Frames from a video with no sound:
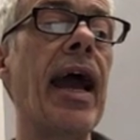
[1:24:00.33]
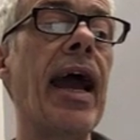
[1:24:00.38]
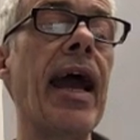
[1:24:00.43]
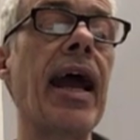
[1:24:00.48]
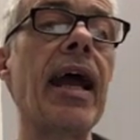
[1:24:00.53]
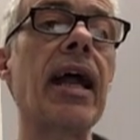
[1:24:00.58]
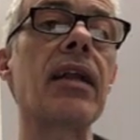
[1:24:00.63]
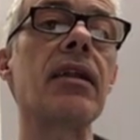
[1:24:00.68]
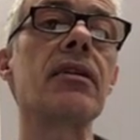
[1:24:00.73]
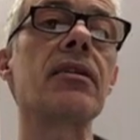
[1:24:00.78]

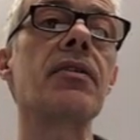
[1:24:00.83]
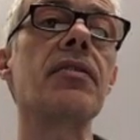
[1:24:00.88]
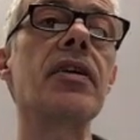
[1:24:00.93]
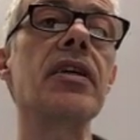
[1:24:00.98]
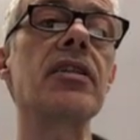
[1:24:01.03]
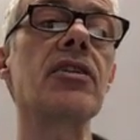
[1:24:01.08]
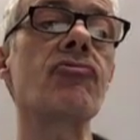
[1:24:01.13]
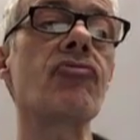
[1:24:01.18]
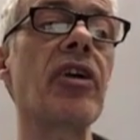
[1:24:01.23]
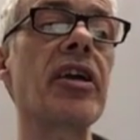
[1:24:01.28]
and
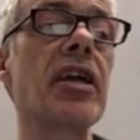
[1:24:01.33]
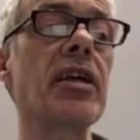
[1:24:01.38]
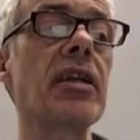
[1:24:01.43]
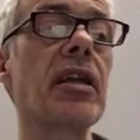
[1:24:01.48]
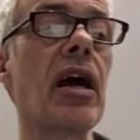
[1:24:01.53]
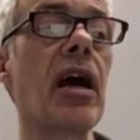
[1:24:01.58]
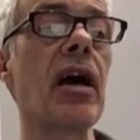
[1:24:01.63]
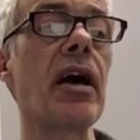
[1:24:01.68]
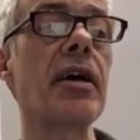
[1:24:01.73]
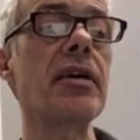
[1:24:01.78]
these are
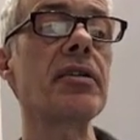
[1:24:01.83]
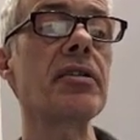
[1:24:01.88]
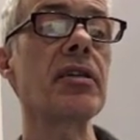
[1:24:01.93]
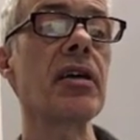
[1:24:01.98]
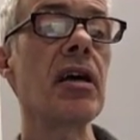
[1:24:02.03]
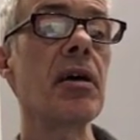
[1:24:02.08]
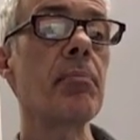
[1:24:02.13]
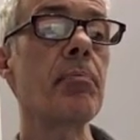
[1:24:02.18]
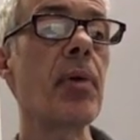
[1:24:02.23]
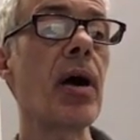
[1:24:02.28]

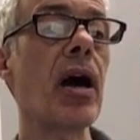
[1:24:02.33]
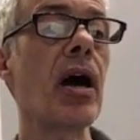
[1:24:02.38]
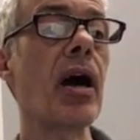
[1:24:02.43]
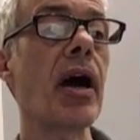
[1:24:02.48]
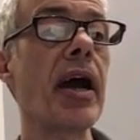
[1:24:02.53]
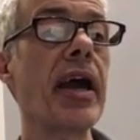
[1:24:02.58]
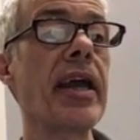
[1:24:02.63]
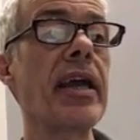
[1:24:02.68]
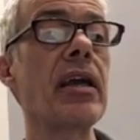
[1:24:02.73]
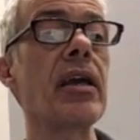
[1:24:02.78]
recognized
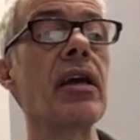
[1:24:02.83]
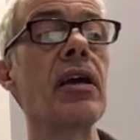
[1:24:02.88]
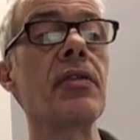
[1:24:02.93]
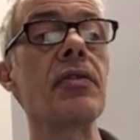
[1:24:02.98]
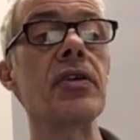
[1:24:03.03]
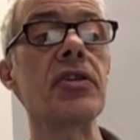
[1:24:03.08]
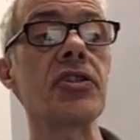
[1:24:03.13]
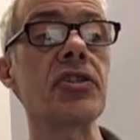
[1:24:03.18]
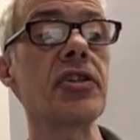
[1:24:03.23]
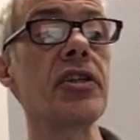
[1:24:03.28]
by
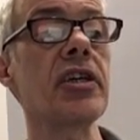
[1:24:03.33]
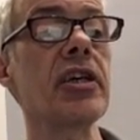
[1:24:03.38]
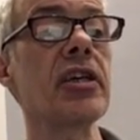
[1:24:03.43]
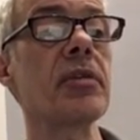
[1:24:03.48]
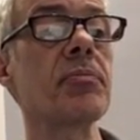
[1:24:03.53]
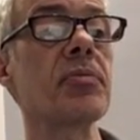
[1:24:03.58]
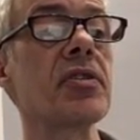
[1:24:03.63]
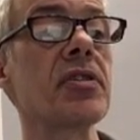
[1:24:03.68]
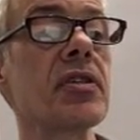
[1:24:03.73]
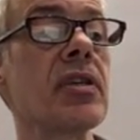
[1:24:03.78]
the
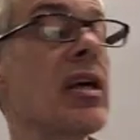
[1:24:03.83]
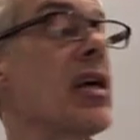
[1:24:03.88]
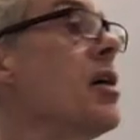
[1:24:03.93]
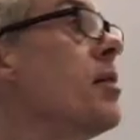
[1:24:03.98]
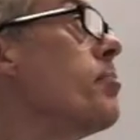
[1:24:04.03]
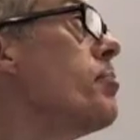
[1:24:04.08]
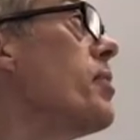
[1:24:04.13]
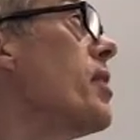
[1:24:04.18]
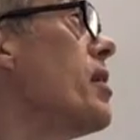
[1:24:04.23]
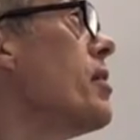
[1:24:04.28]
SNRPs,
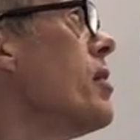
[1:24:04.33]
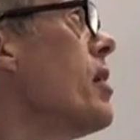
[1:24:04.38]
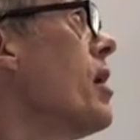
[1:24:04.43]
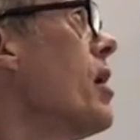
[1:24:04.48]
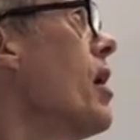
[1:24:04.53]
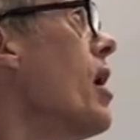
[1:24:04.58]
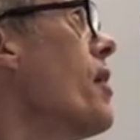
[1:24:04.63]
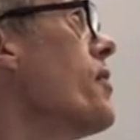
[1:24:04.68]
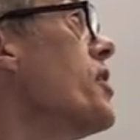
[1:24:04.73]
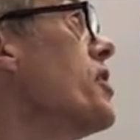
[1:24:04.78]

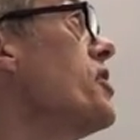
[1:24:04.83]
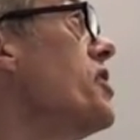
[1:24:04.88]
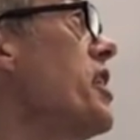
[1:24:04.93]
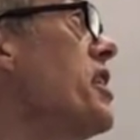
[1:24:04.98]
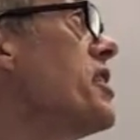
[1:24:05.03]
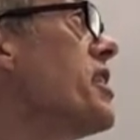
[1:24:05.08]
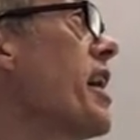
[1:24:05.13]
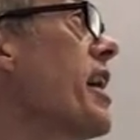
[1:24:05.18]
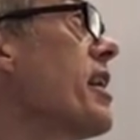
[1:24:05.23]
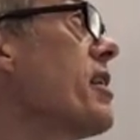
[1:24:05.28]
but other
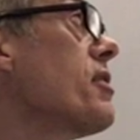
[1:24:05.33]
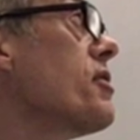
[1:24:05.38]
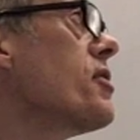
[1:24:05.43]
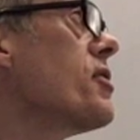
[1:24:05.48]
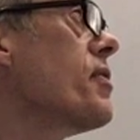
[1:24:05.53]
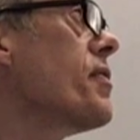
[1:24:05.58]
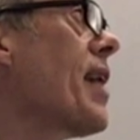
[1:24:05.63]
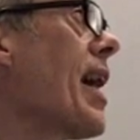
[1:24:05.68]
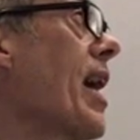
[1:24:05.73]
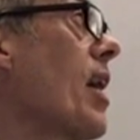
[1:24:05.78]

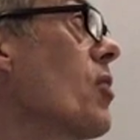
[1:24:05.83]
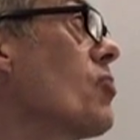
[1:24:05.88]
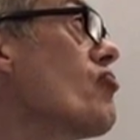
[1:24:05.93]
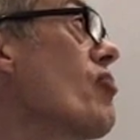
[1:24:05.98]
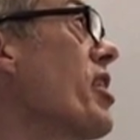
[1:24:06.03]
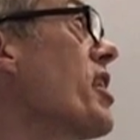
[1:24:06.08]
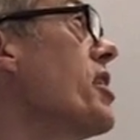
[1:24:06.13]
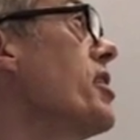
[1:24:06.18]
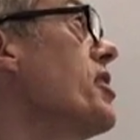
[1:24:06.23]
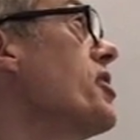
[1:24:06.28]
details of how
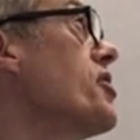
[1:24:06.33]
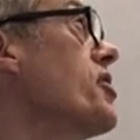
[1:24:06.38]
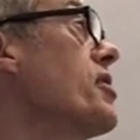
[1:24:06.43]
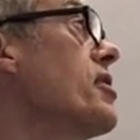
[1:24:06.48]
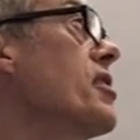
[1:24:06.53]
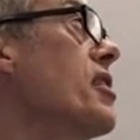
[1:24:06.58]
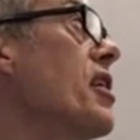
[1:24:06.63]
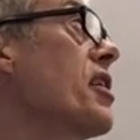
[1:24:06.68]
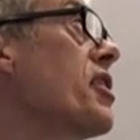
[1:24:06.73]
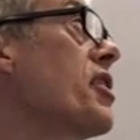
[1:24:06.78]

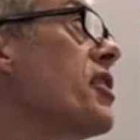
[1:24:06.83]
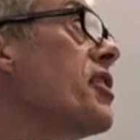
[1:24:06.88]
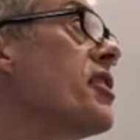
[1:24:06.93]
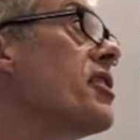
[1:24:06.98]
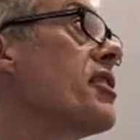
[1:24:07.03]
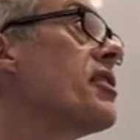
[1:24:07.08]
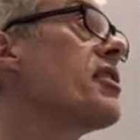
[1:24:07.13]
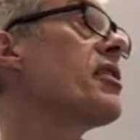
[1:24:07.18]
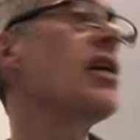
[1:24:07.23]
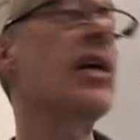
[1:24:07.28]
recognition
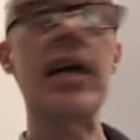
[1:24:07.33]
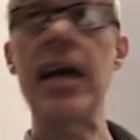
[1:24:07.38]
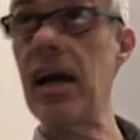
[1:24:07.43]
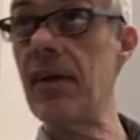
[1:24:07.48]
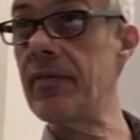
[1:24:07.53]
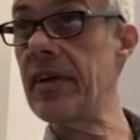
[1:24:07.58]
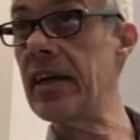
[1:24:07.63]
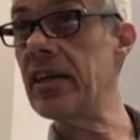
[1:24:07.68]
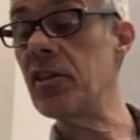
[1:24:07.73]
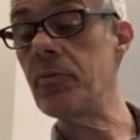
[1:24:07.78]
occur
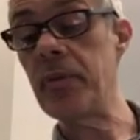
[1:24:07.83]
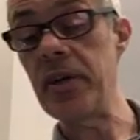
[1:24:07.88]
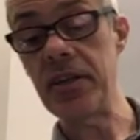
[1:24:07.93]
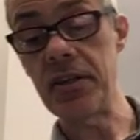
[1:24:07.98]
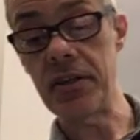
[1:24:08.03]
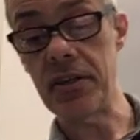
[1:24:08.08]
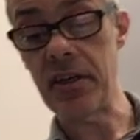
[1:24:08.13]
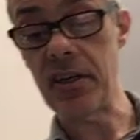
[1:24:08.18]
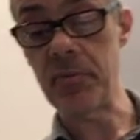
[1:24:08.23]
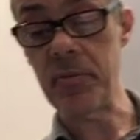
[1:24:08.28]
have yet to
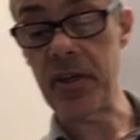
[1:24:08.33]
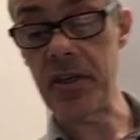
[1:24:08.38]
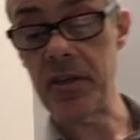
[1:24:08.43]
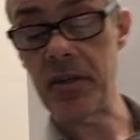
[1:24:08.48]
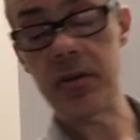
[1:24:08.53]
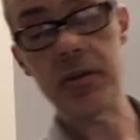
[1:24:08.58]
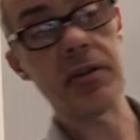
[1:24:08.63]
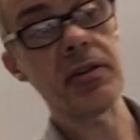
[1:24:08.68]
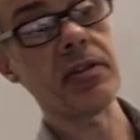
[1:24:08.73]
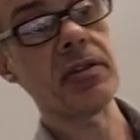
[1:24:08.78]
be
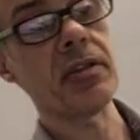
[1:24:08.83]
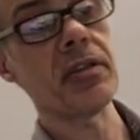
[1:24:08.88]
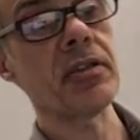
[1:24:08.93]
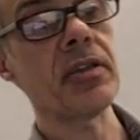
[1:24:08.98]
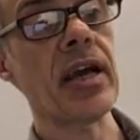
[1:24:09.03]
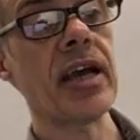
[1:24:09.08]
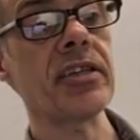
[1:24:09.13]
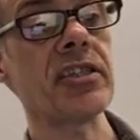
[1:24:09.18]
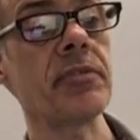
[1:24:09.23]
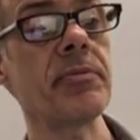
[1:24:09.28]
determined, because there
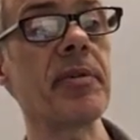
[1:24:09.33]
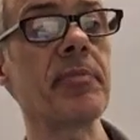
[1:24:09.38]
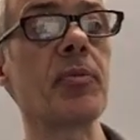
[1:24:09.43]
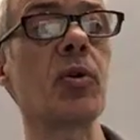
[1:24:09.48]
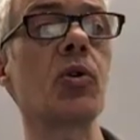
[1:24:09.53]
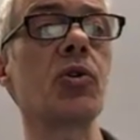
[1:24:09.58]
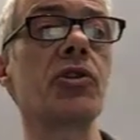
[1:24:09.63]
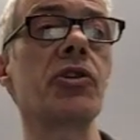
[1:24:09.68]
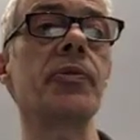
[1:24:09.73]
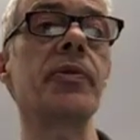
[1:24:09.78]
has to be
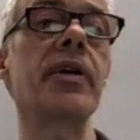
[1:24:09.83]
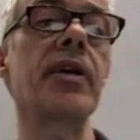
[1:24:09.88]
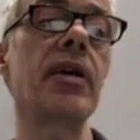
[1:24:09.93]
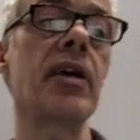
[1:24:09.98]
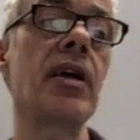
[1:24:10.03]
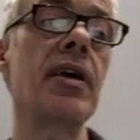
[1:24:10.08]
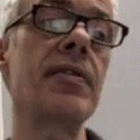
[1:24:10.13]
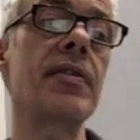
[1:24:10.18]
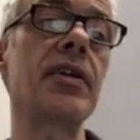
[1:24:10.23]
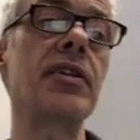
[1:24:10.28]
more to
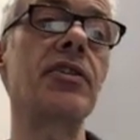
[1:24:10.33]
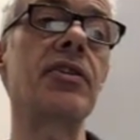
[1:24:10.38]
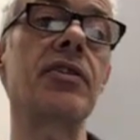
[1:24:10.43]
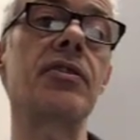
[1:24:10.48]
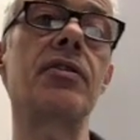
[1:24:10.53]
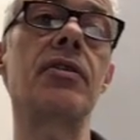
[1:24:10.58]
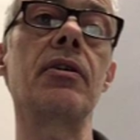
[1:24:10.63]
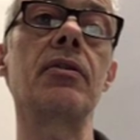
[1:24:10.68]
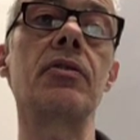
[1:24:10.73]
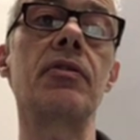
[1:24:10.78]
it than
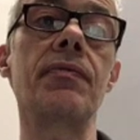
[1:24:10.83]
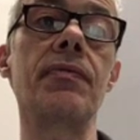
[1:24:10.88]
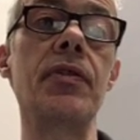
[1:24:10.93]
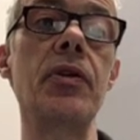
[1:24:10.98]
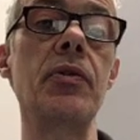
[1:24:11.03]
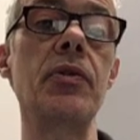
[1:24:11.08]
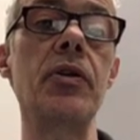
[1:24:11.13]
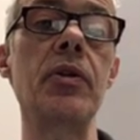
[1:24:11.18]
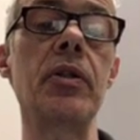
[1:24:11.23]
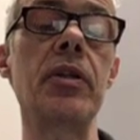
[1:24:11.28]
just those
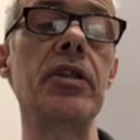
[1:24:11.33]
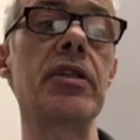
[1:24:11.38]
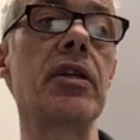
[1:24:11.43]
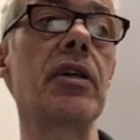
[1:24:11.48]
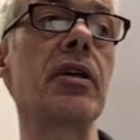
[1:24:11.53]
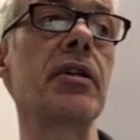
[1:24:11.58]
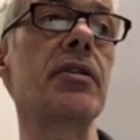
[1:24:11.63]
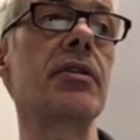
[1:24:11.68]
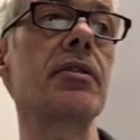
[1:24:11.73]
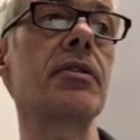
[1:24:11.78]
few
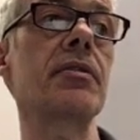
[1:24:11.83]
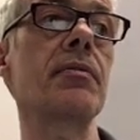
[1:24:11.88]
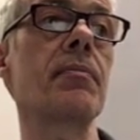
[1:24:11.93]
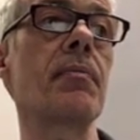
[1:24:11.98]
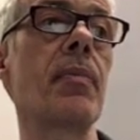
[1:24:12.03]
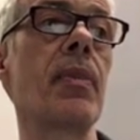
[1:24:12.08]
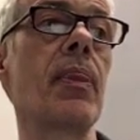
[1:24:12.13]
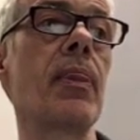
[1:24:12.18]
nucleotides.